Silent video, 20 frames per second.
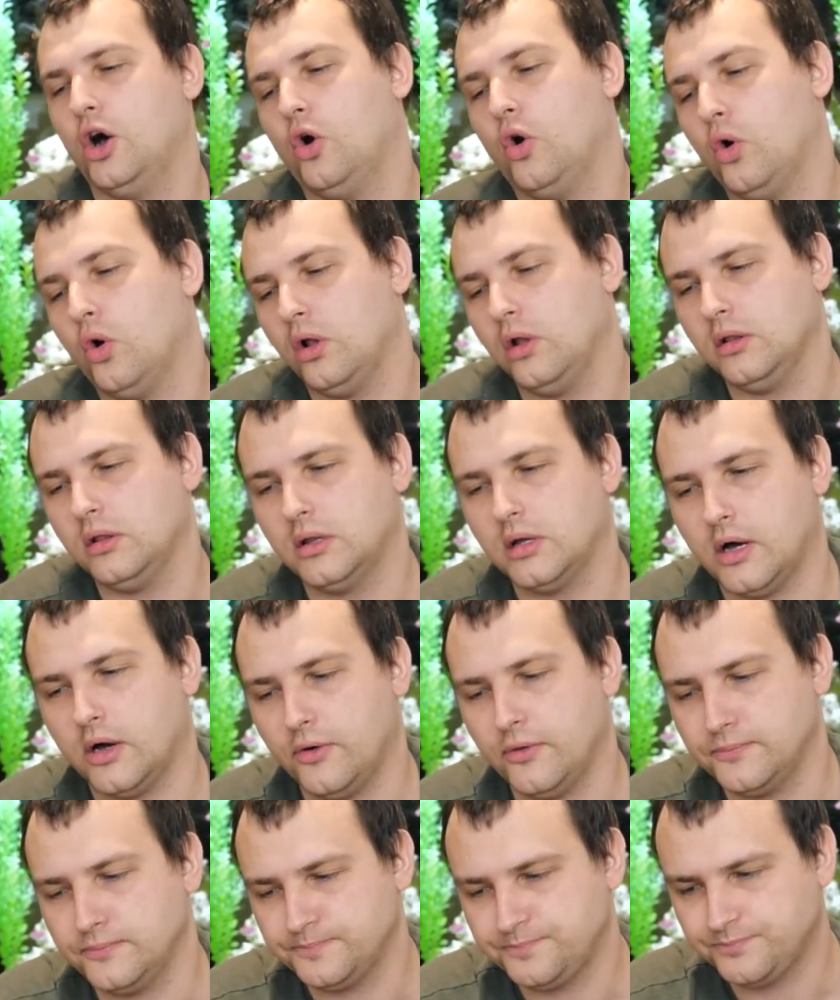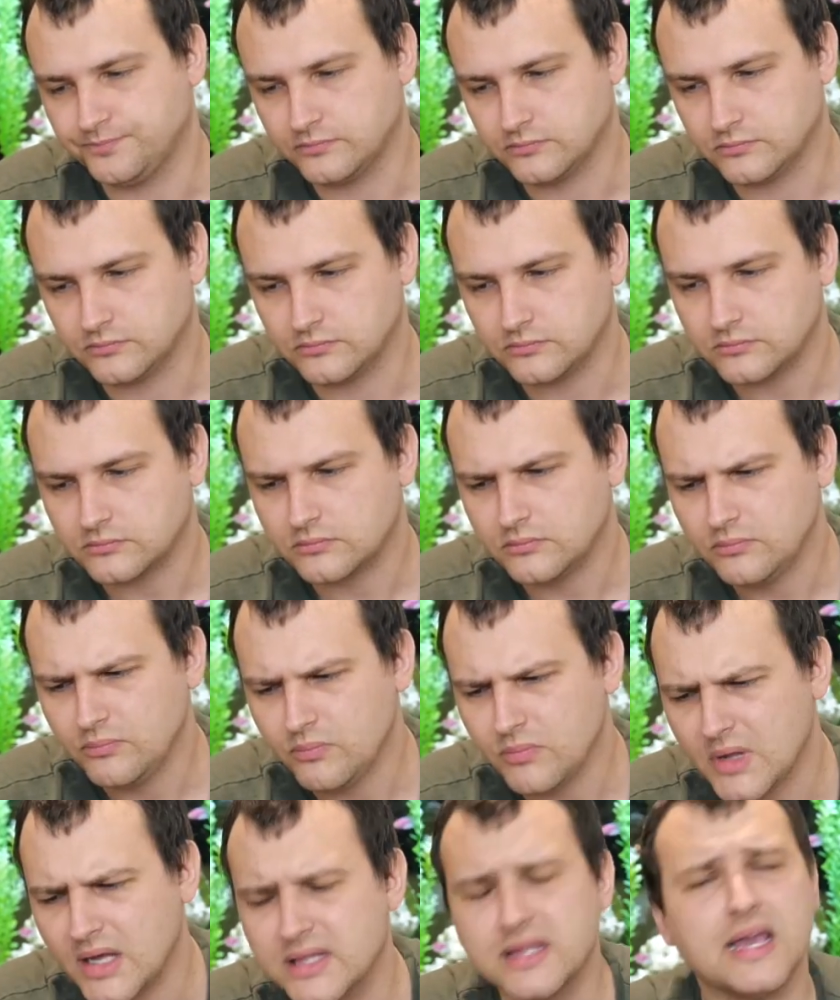Although
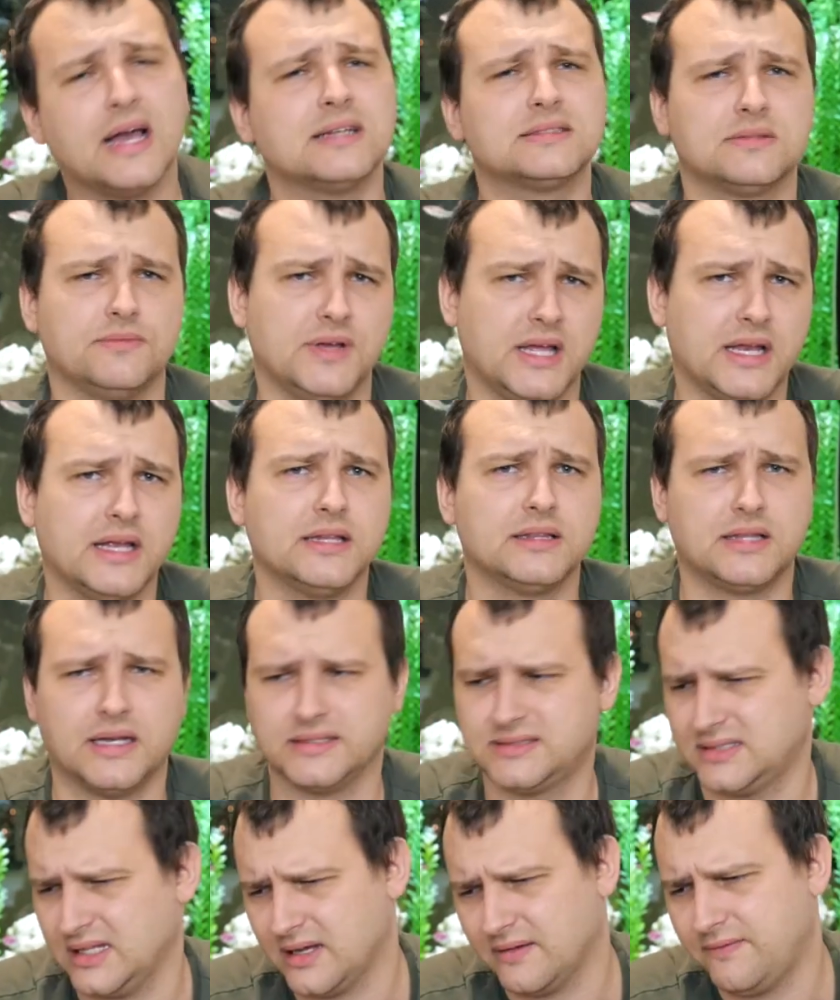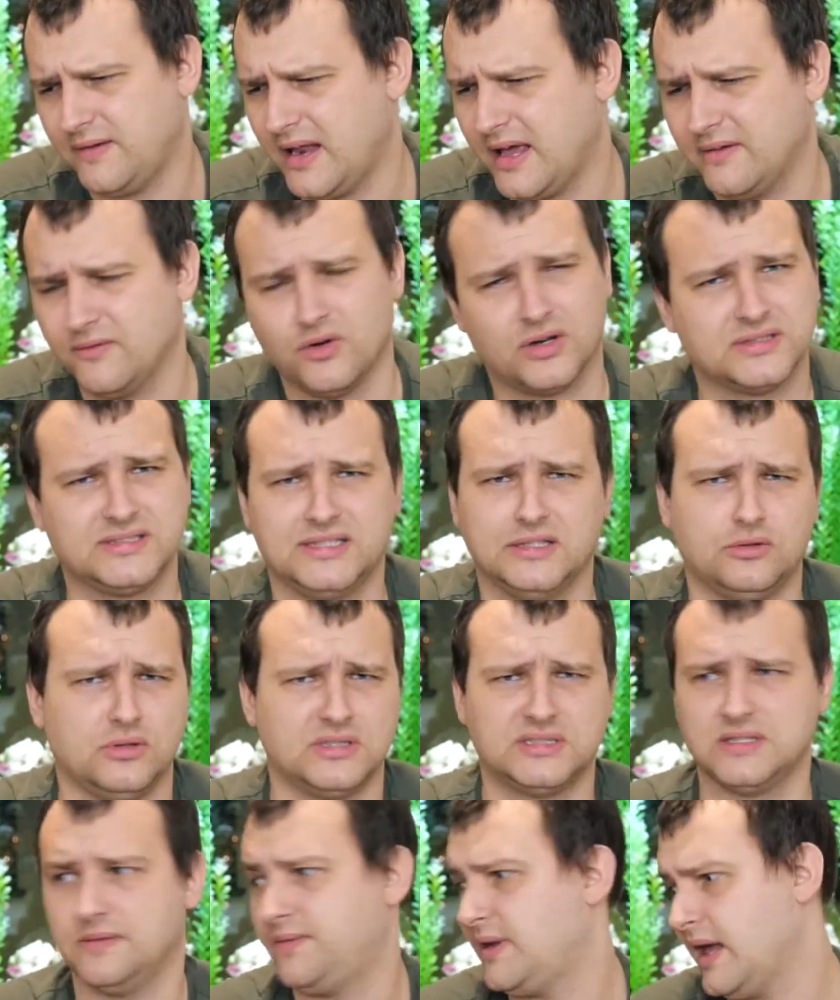it has very interesting flavors,
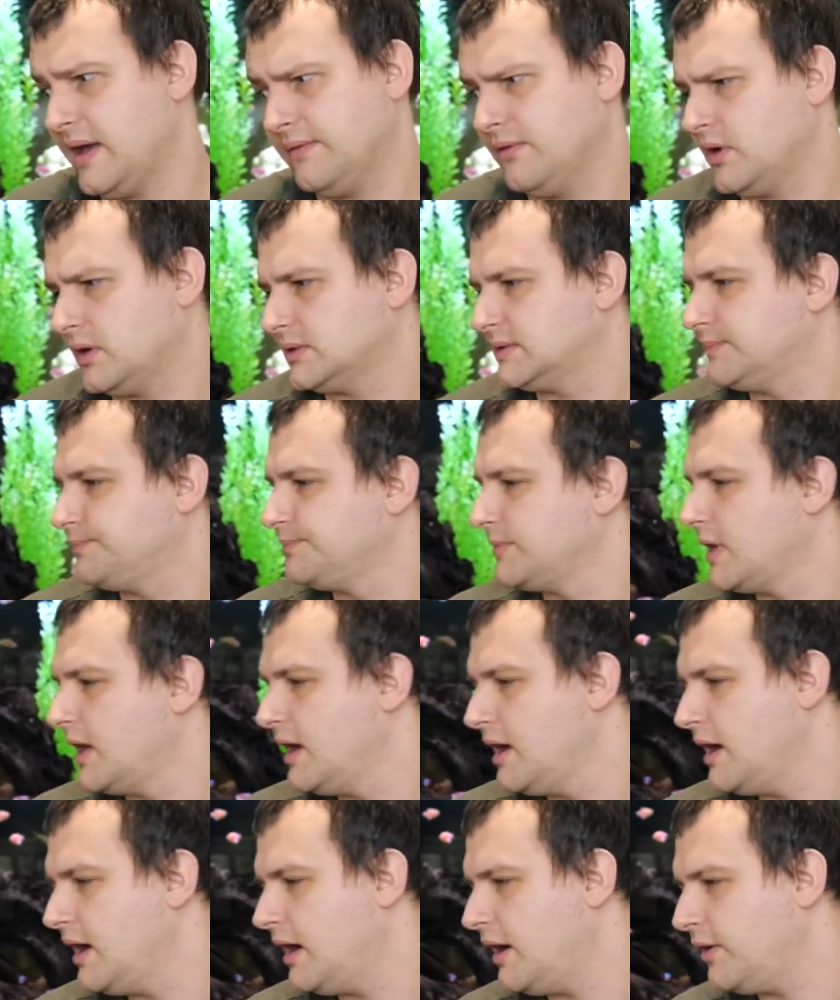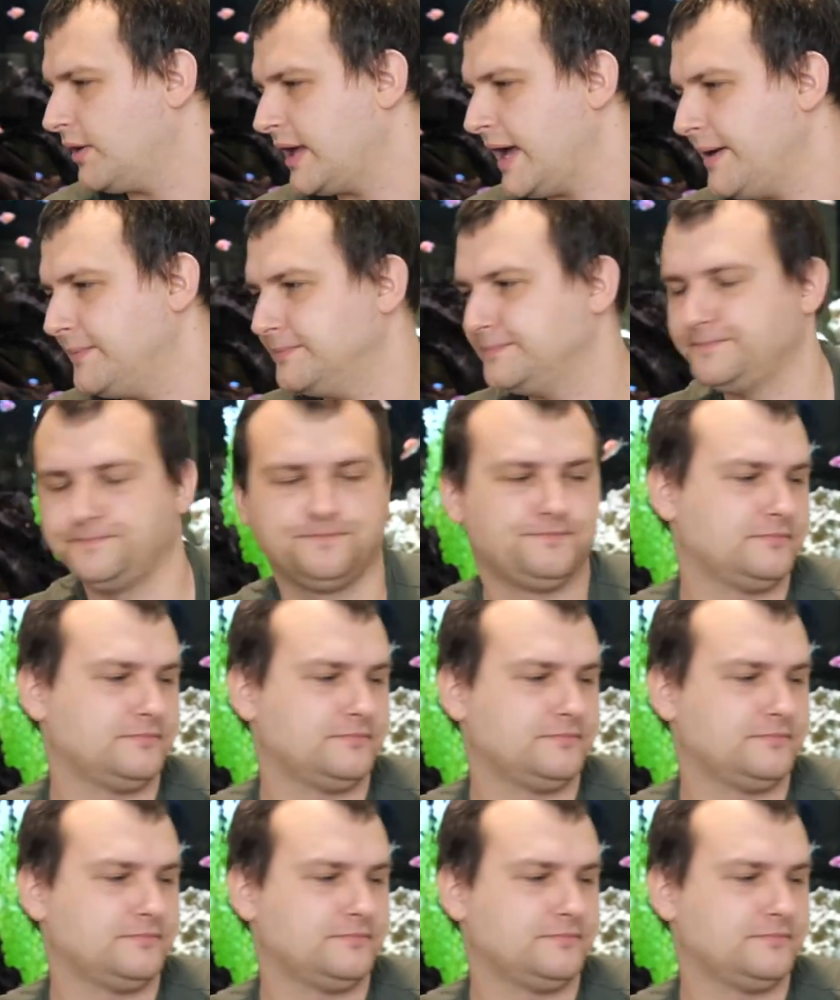citrusy flavors. Okay.